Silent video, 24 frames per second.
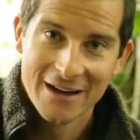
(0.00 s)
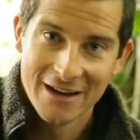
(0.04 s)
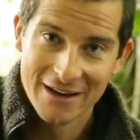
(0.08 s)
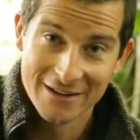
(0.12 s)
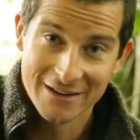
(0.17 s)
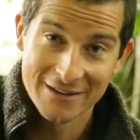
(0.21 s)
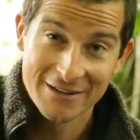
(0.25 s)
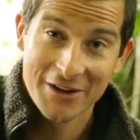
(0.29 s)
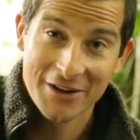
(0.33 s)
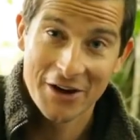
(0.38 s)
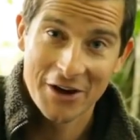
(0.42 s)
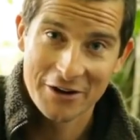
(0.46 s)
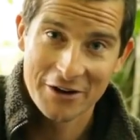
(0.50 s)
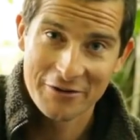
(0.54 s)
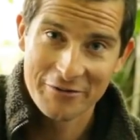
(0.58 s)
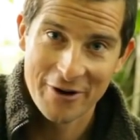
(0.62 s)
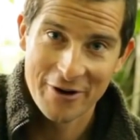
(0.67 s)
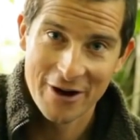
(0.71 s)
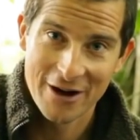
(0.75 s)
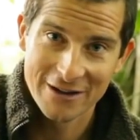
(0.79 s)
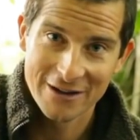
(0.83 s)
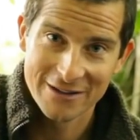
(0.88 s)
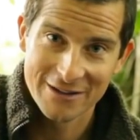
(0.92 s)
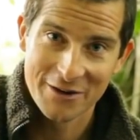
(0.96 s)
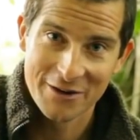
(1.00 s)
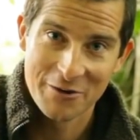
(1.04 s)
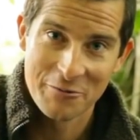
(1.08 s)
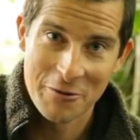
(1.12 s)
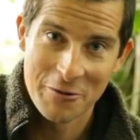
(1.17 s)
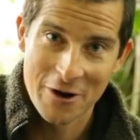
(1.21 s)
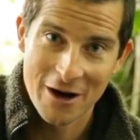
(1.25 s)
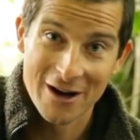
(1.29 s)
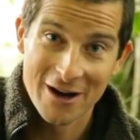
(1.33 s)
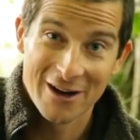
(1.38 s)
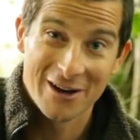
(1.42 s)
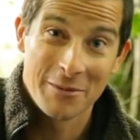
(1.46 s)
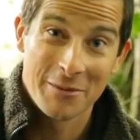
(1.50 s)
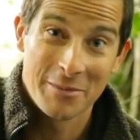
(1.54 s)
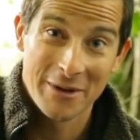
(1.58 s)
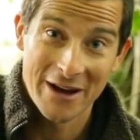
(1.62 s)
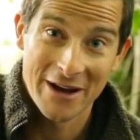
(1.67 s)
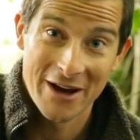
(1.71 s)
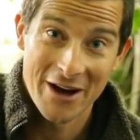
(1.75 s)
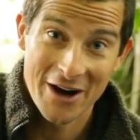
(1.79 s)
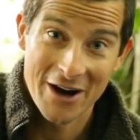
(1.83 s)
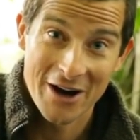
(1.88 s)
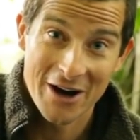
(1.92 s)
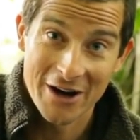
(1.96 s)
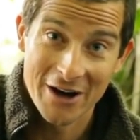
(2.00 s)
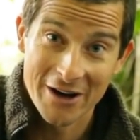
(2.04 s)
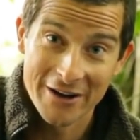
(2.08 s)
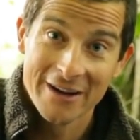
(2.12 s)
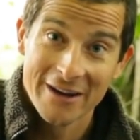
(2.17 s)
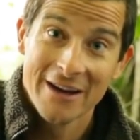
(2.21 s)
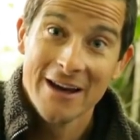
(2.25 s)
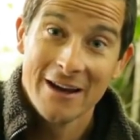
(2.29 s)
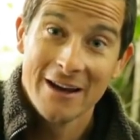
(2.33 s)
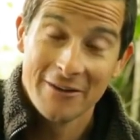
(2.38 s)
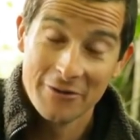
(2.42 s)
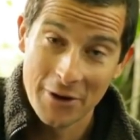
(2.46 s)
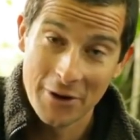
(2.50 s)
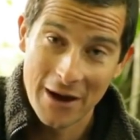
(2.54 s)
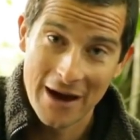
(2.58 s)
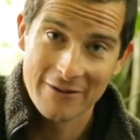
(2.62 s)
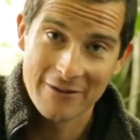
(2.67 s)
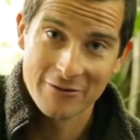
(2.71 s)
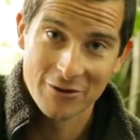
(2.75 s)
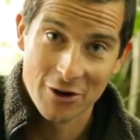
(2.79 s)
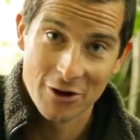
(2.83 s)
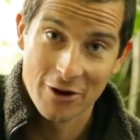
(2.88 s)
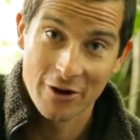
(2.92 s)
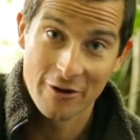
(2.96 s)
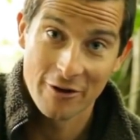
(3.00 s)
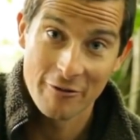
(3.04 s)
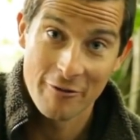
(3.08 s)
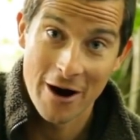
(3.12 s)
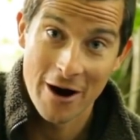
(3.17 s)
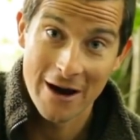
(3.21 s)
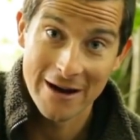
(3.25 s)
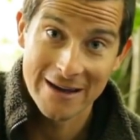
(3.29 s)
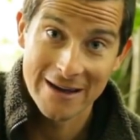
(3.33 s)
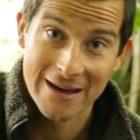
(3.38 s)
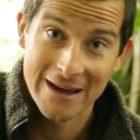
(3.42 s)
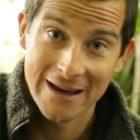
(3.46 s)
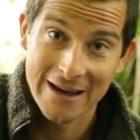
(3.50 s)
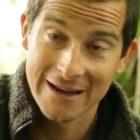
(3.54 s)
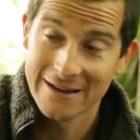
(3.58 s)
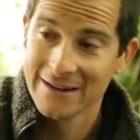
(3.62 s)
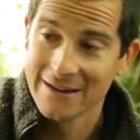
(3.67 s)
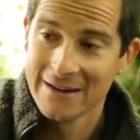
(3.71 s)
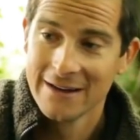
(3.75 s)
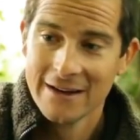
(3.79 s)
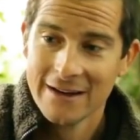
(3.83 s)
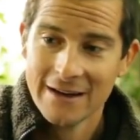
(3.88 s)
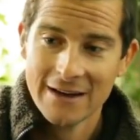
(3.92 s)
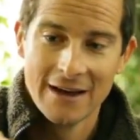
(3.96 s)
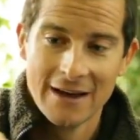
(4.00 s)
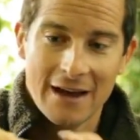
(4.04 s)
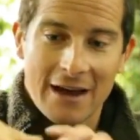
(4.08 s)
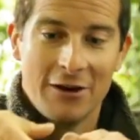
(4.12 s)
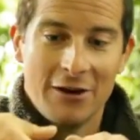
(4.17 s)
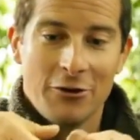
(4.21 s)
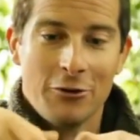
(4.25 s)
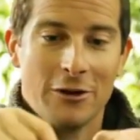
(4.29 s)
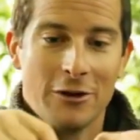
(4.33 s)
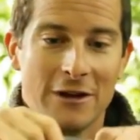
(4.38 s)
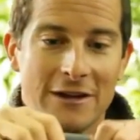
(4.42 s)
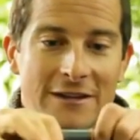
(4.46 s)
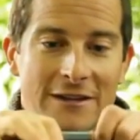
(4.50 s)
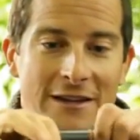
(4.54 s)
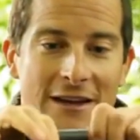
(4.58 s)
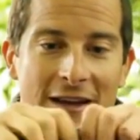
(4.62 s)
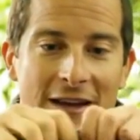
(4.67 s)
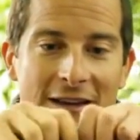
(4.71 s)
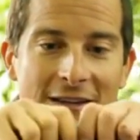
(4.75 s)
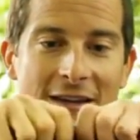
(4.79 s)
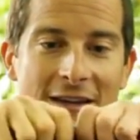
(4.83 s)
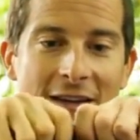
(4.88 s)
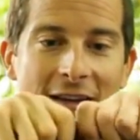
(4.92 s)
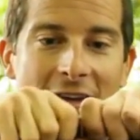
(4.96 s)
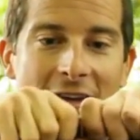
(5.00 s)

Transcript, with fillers: And starting fires in the wild can be hard if you haven't got the right kit. And all this is,